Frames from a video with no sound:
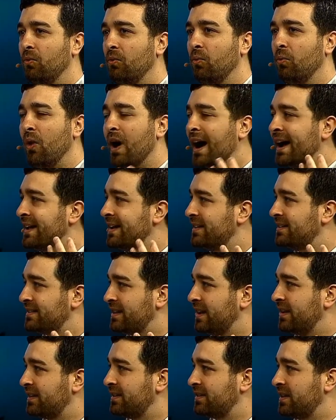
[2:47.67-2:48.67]
why is
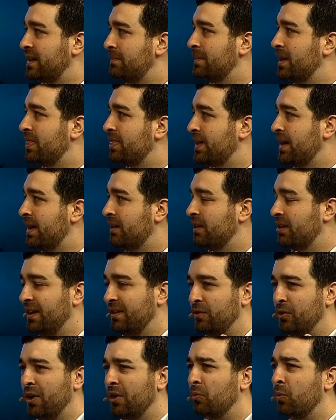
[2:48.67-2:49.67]
that excitement there
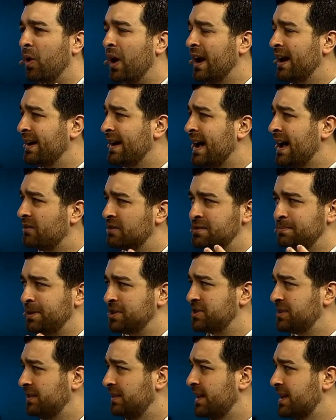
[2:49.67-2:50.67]
and, and why now,
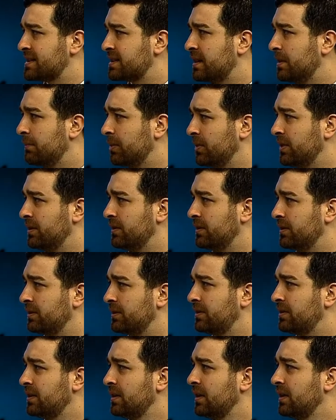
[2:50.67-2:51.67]
especially the last couple years?